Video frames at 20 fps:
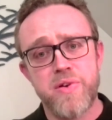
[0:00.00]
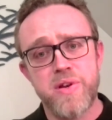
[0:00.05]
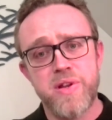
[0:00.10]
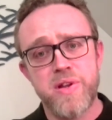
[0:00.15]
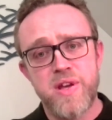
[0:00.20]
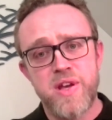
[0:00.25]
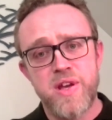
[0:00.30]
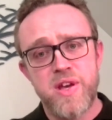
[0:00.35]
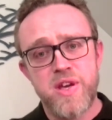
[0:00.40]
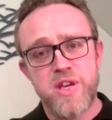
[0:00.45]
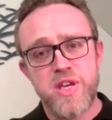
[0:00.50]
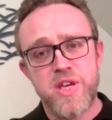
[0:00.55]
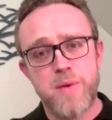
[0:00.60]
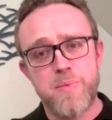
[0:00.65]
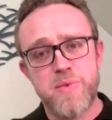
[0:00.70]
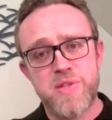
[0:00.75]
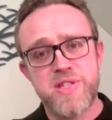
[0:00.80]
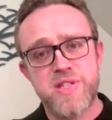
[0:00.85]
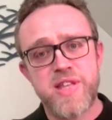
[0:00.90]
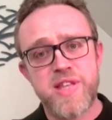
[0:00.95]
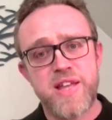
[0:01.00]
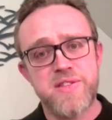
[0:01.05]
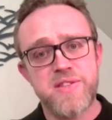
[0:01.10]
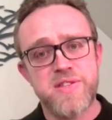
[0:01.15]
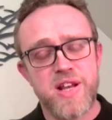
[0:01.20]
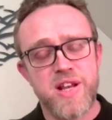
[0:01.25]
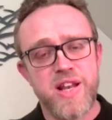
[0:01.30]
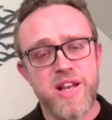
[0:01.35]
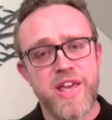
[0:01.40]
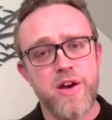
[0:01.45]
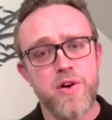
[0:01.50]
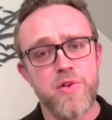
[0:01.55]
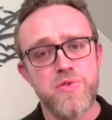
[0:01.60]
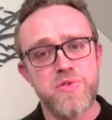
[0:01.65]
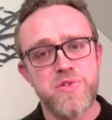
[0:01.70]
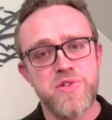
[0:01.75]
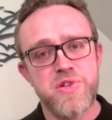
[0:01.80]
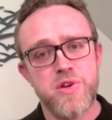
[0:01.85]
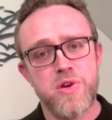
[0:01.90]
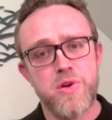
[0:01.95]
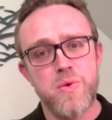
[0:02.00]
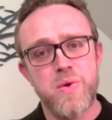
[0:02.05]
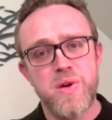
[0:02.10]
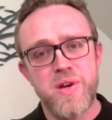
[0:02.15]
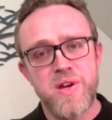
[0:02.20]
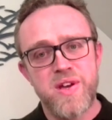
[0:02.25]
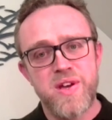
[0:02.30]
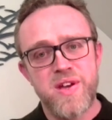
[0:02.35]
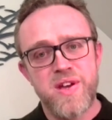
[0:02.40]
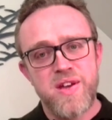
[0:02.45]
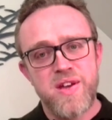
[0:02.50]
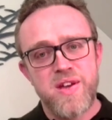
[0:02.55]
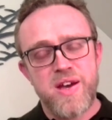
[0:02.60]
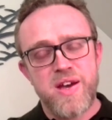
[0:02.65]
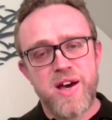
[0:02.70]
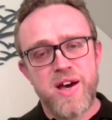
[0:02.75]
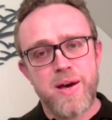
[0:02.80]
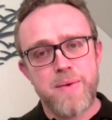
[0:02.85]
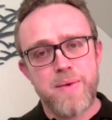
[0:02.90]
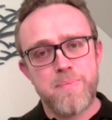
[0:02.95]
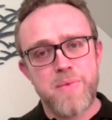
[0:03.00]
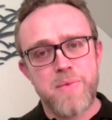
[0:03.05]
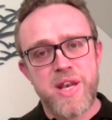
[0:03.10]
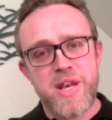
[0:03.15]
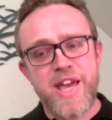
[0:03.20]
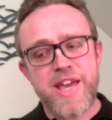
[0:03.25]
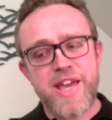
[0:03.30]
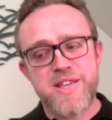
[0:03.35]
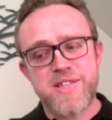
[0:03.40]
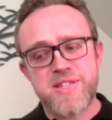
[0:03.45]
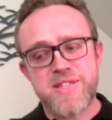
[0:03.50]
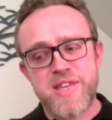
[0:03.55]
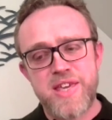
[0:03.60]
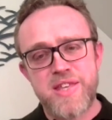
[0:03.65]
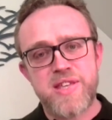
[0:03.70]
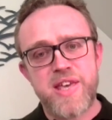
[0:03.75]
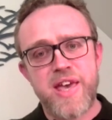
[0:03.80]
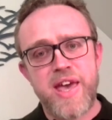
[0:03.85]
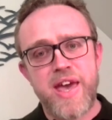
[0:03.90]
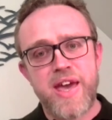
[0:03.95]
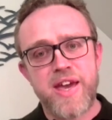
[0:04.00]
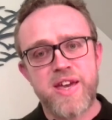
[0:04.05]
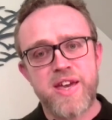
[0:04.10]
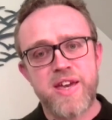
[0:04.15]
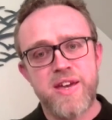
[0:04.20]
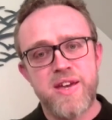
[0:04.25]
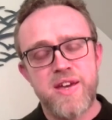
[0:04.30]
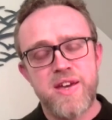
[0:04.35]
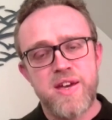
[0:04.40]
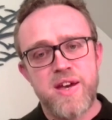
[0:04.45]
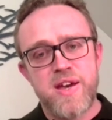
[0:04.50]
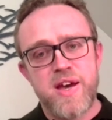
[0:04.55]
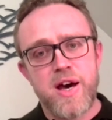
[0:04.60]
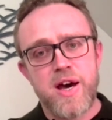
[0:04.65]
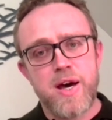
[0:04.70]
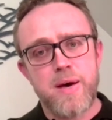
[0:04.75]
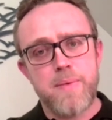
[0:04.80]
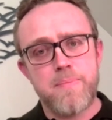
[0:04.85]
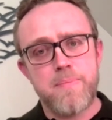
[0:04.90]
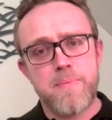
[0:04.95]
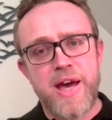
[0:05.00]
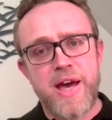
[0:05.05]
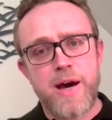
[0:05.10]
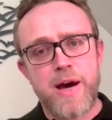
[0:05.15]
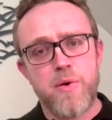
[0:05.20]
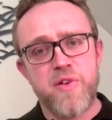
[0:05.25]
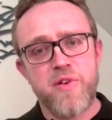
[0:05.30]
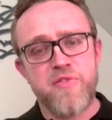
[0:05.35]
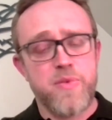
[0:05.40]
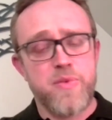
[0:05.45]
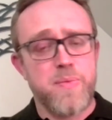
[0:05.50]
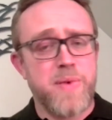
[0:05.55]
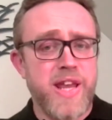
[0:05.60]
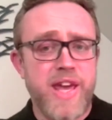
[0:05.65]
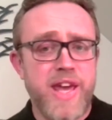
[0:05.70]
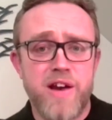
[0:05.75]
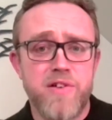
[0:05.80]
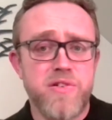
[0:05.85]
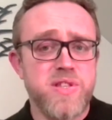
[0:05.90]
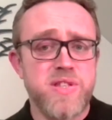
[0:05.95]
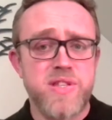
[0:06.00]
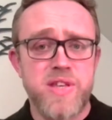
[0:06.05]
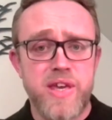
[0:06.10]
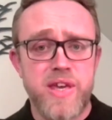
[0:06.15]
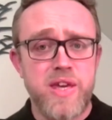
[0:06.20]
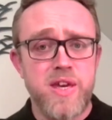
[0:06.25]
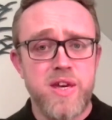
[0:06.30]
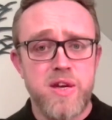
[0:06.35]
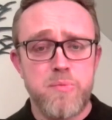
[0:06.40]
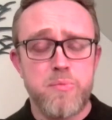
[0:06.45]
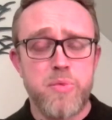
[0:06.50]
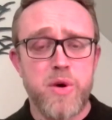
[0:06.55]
And humans tend to cling on to legacy tech out of familiarity.